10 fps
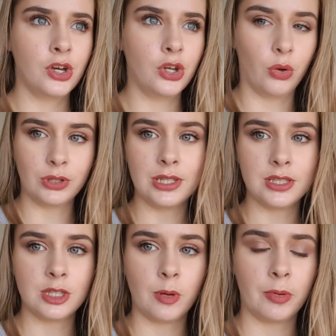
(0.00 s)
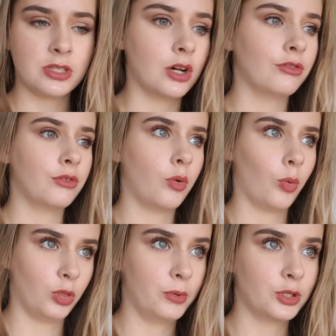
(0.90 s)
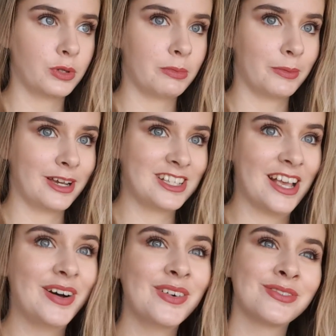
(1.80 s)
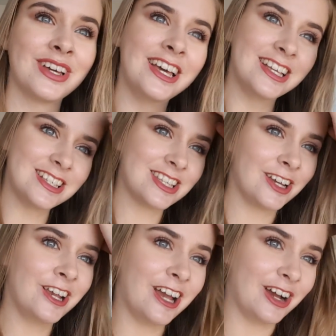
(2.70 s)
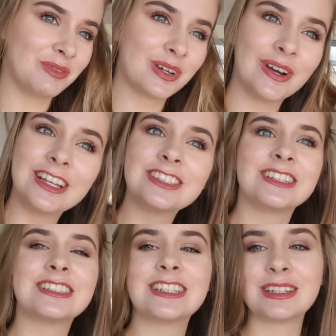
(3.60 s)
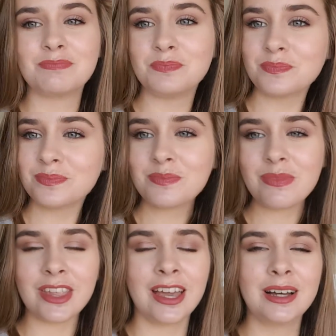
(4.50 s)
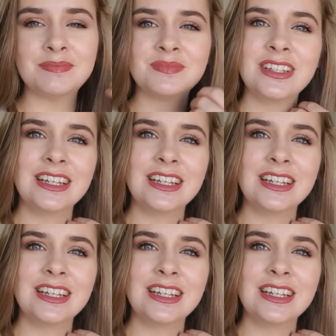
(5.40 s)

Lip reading: long distance by myself or on the motorway by myself, so yeah, it'll be quite interesting. I'm